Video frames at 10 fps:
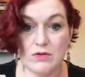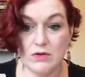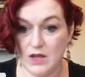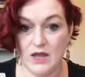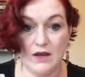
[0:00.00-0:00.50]

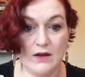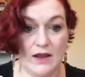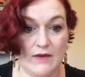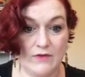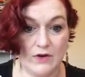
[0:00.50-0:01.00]
hang on, I
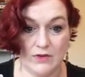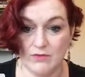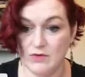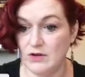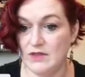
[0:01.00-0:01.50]
have that on the
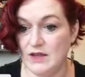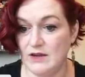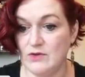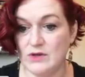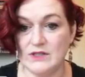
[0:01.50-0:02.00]
wrong thing.
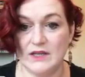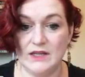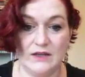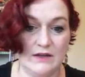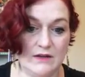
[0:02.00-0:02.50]
Of course I
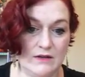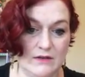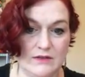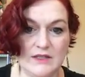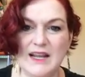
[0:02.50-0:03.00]
did.
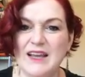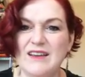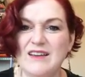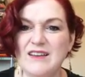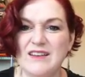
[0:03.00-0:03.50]
Did I?
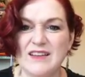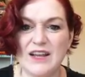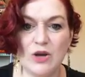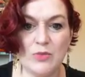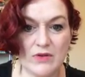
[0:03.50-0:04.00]

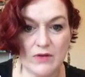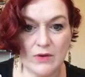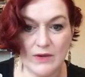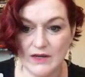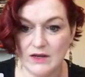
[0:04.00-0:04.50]
Did I open the wrong
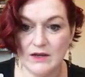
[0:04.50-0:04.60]
one?